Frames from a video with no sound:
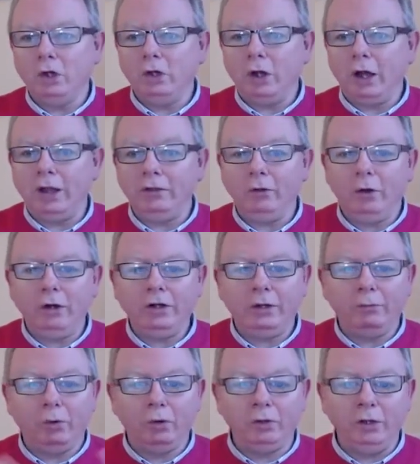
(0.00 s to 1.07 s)
thought I'd
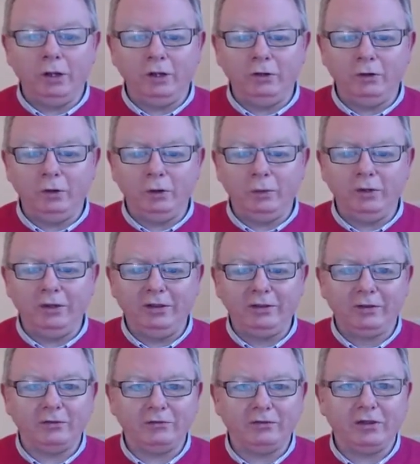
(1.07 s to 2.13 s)
come on and do a wee
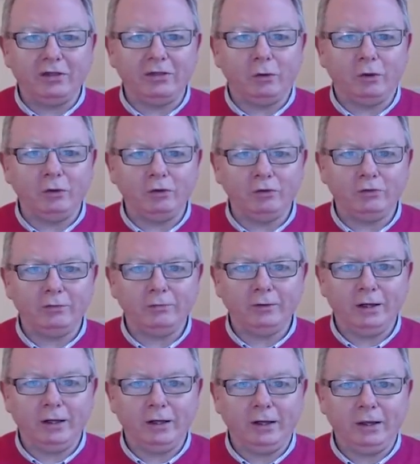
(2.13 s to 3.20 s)
Thursday thought
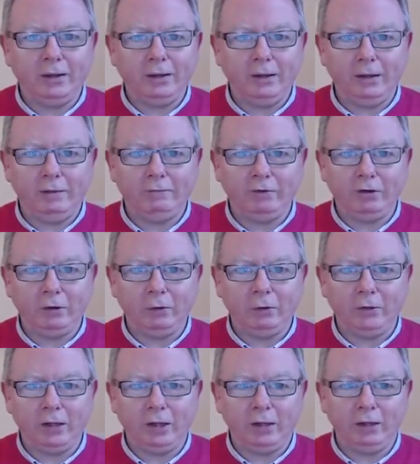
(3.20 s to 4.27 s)
every now and
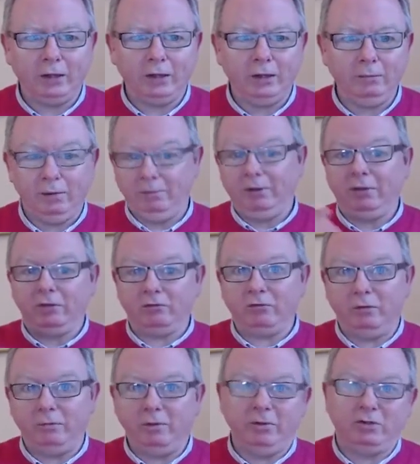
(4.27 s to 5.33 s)
then. It may be a Thursday,
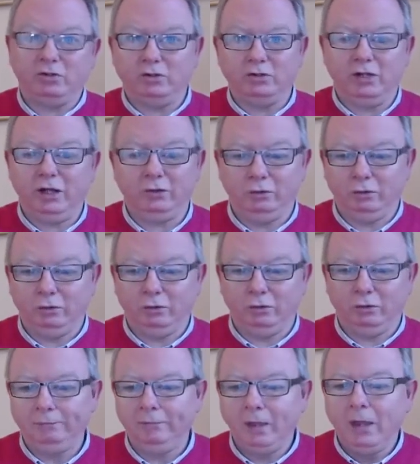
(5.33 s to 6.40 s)
it may be a Tuesday, I don't know yet.
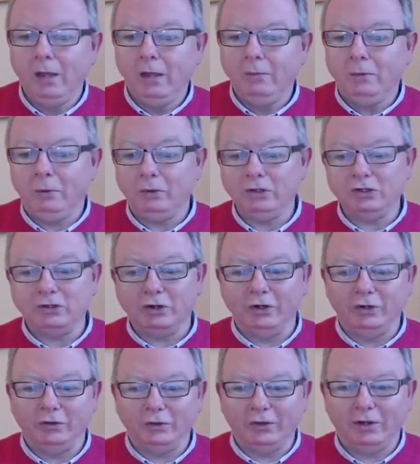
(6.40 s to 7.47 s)
But we're just going to
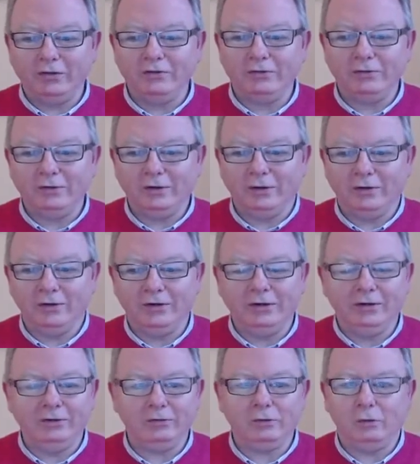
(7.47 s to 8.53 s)
do this, all
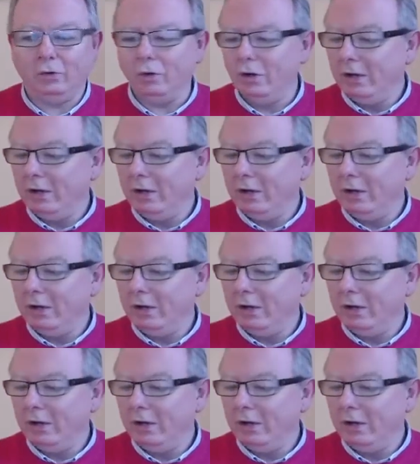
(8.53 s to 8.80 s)
right? So,